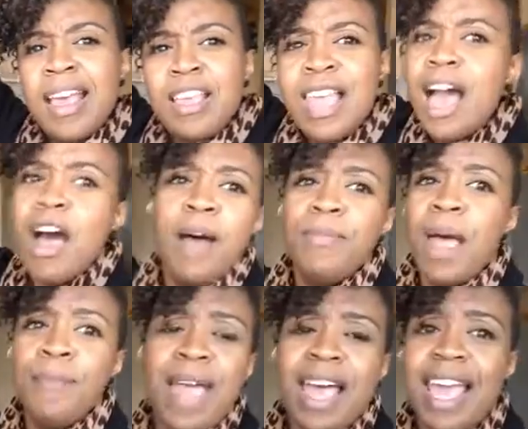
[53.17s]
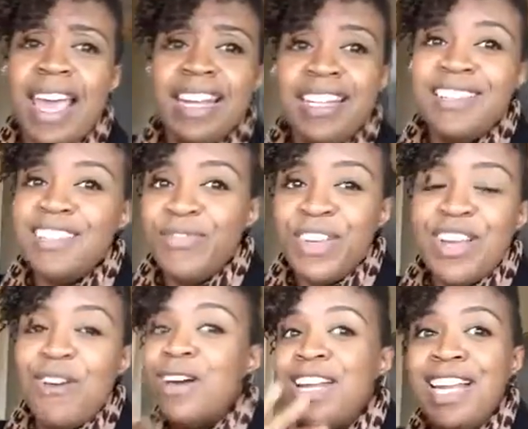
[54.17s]
y'all, I'm, I'm not editing this
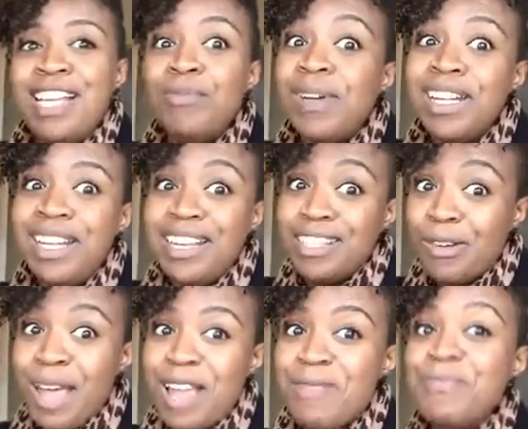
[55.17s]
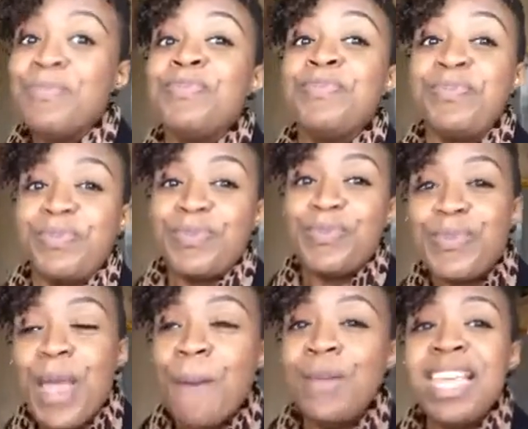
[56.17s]
video. It is what it is, okay?
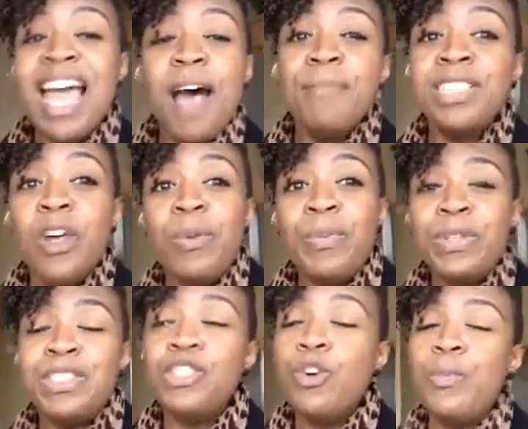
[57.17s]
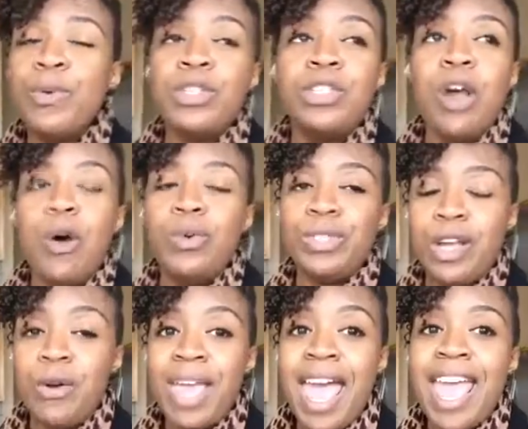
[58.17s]
But yeah, I'm so super soaked,
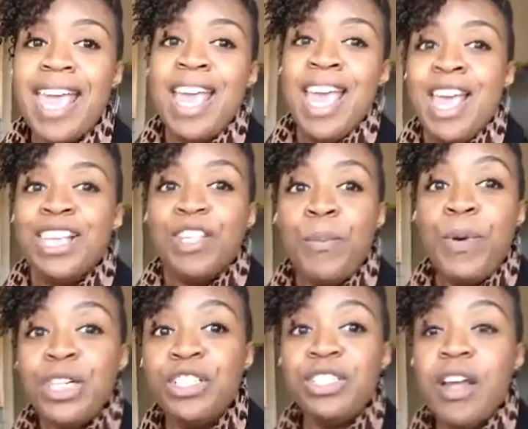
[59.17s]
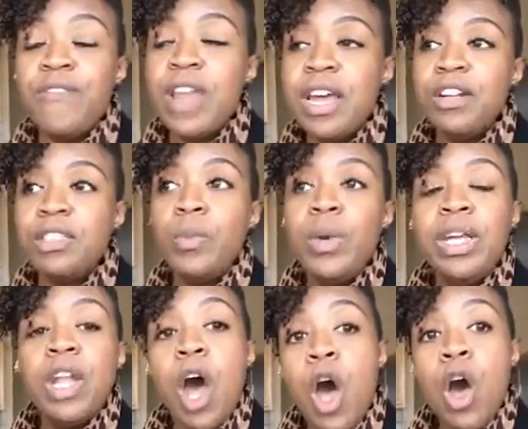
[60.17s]
okay? So put your stuff down there so we
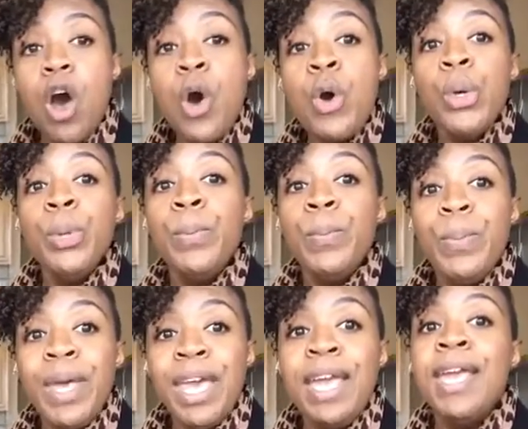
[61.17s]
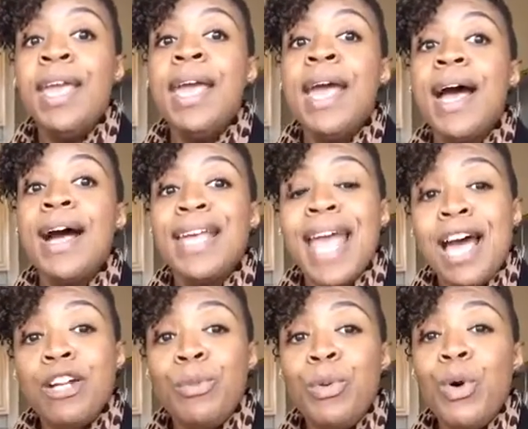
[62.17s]
can all be
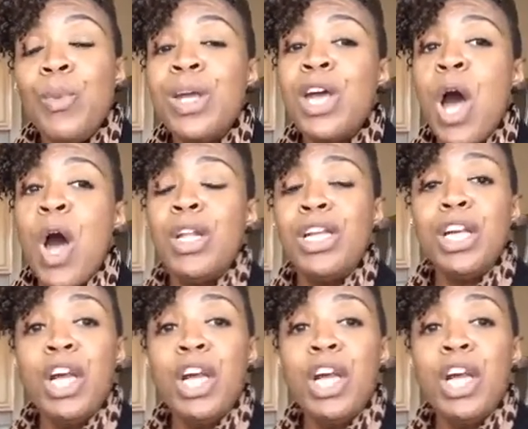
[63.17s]
accountable. We can all